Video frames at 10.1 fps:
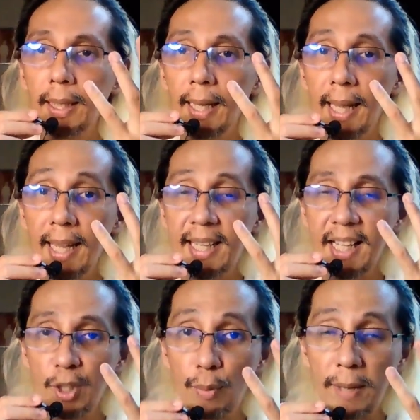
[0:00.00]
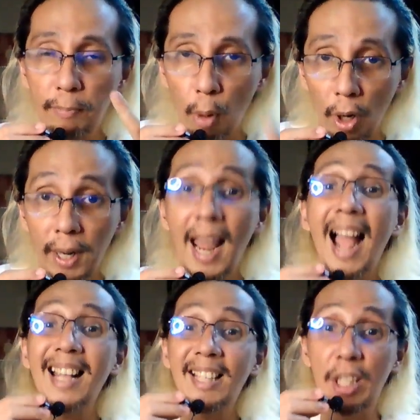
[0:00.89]
he gets reborn
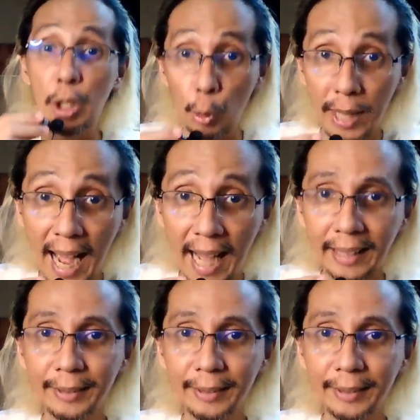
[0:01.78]
as Yuya.